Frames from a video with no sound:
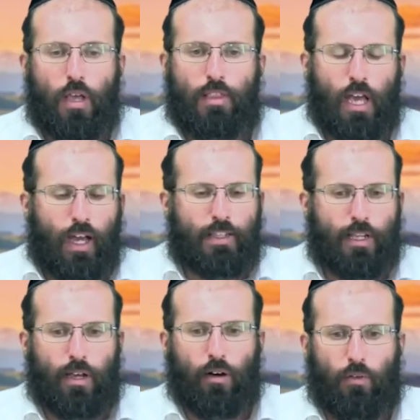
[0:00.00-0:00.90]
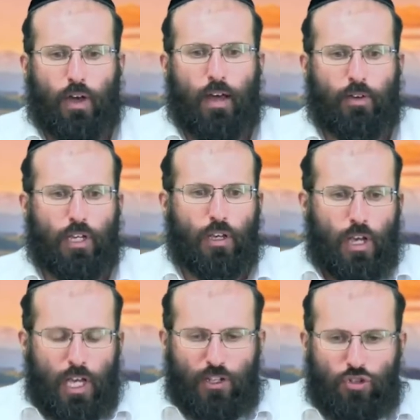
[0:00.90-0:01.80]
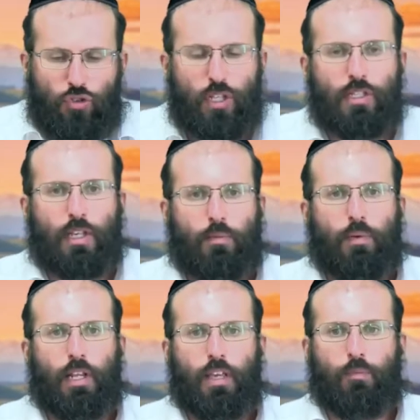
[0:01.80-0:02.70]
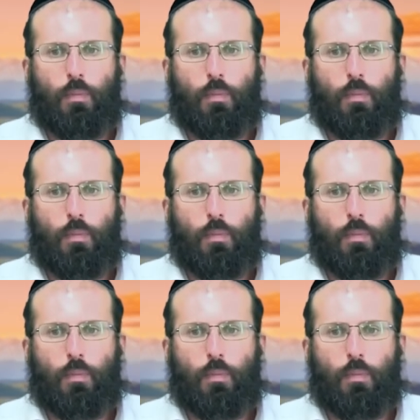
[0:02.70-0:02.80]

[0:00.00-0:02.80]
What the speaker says: the idea of having intrinsic belief.